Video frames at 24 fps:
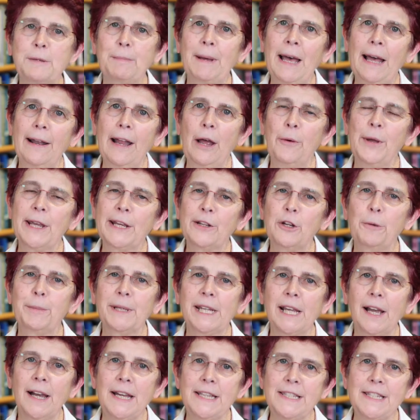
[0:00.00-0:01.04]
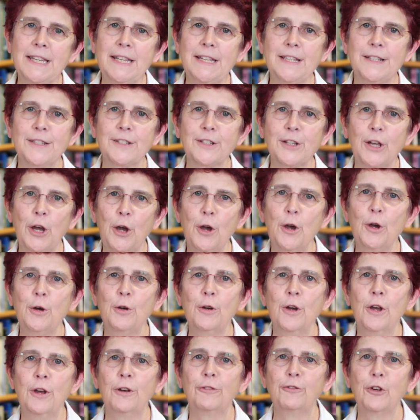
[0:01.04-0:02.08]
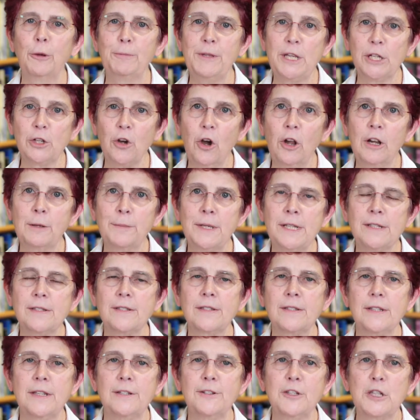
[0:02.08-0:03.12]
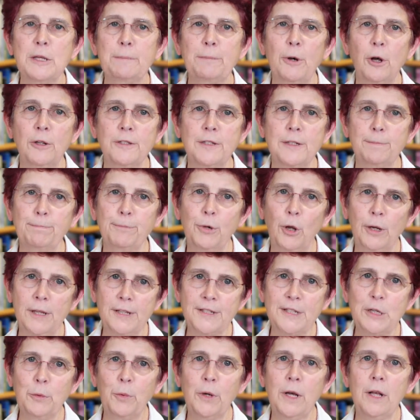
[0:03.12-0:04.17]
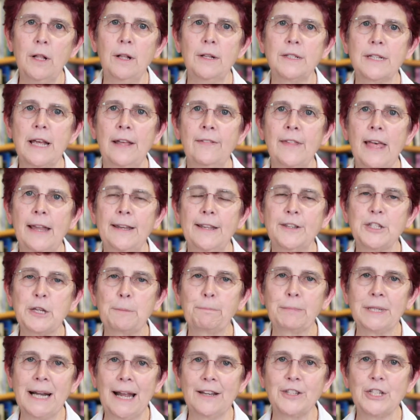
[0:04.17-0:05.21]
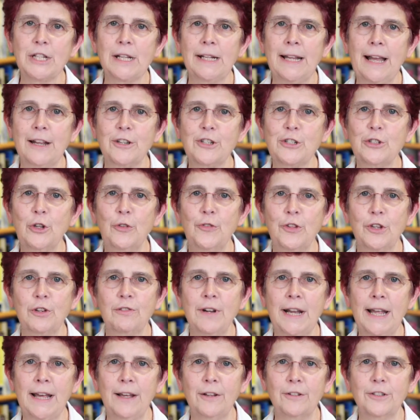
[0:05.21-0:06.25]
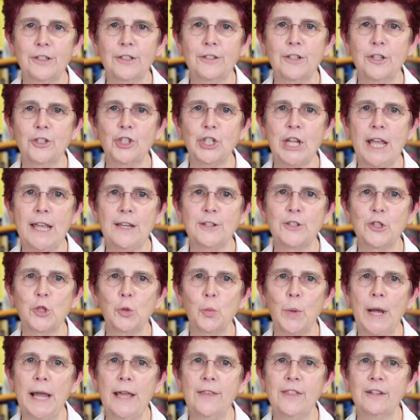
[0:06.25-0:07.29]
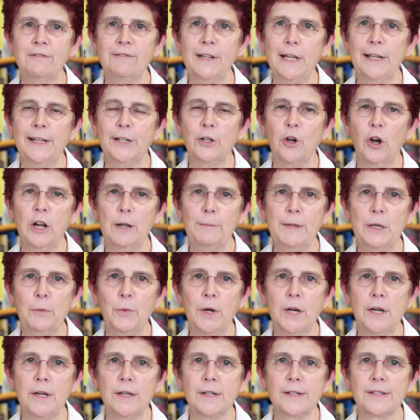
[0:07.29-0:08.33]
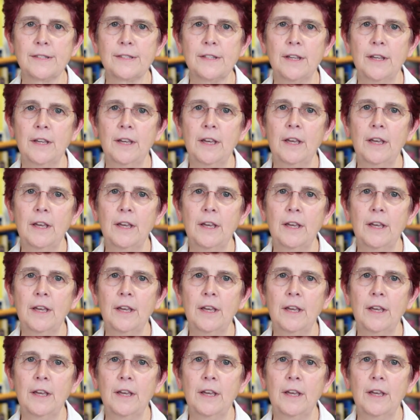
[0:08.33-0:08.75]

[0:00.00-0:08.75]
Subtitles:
is about how economic ideas go from the economists into the policy world and then into practical action on the ground to change the way the real economy works.